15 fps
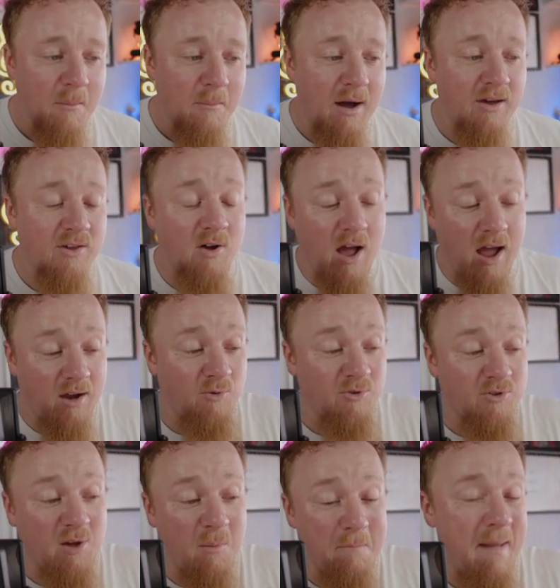But I can
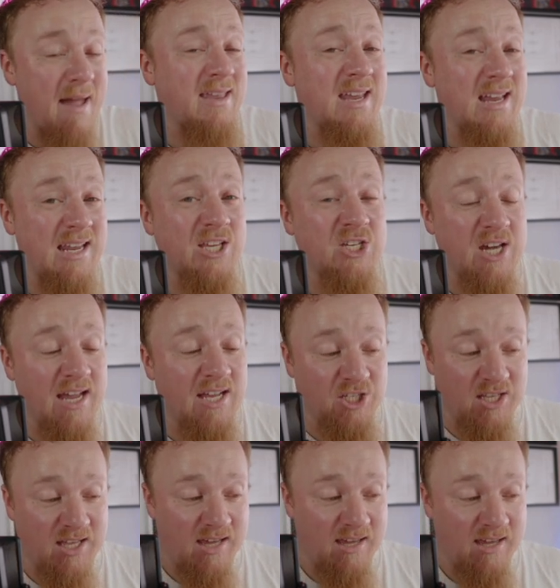also manually
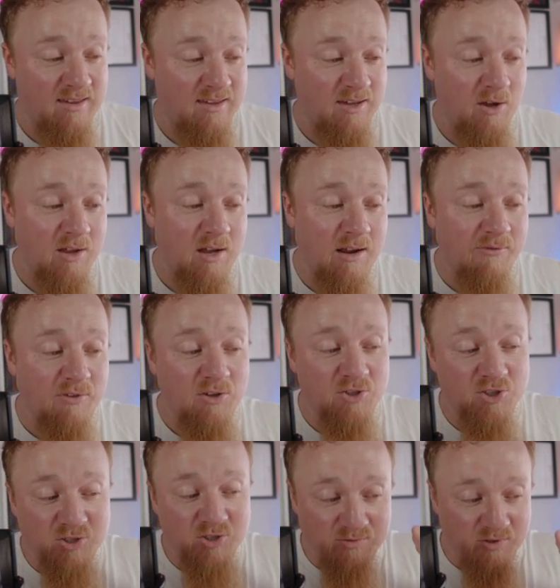change this, so you don't have to
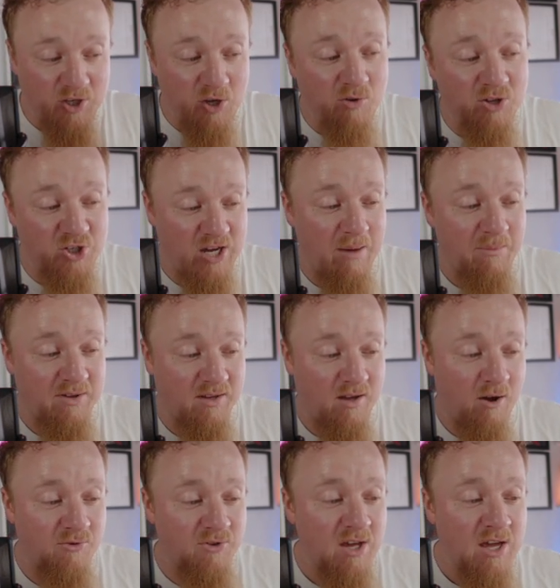use shape
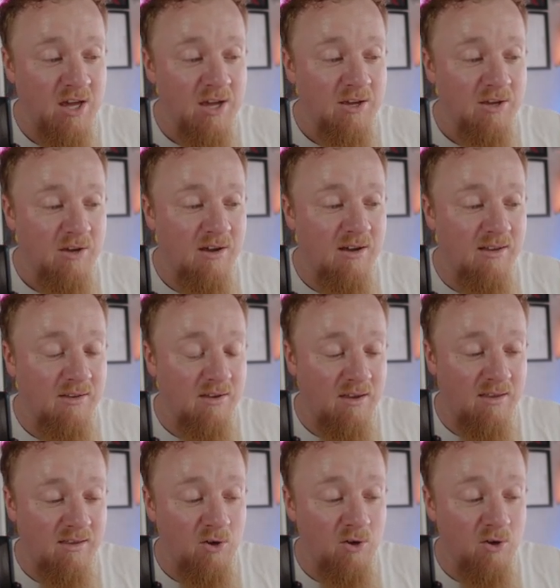styles. You can
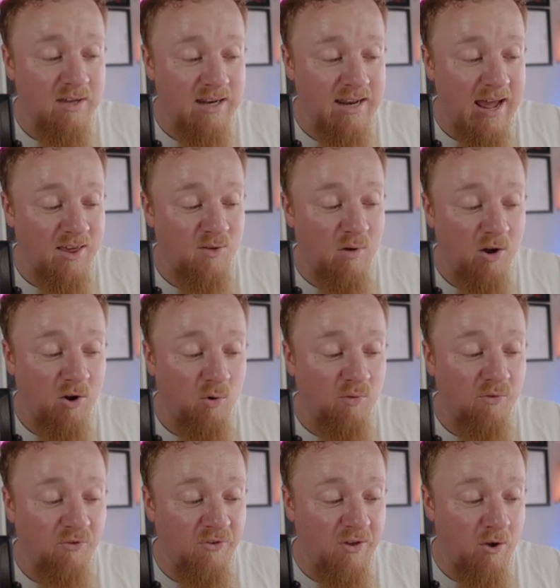use the next one called
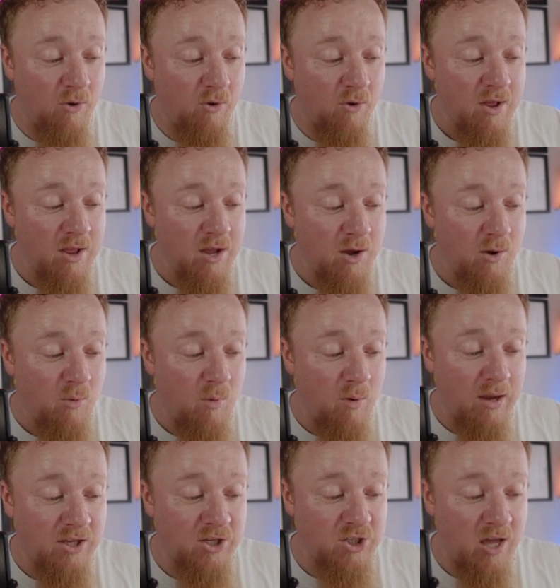Fill,
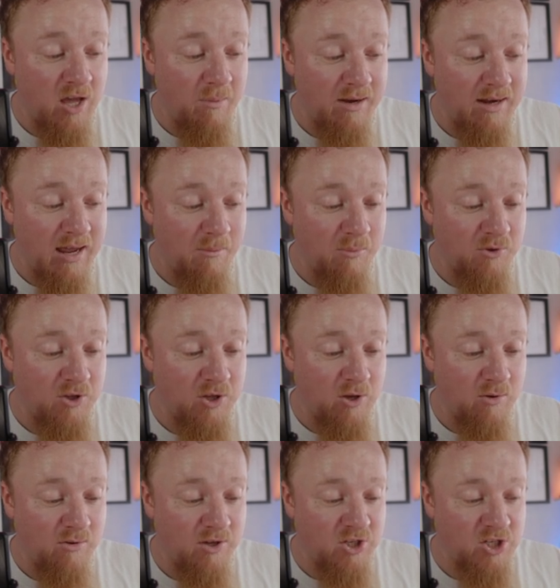which enables
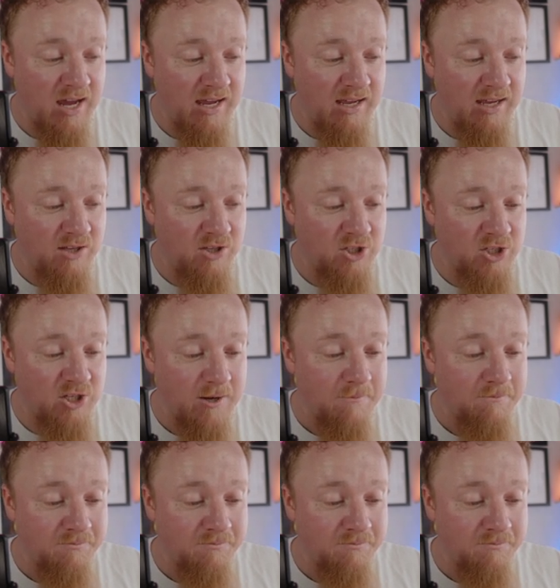you to change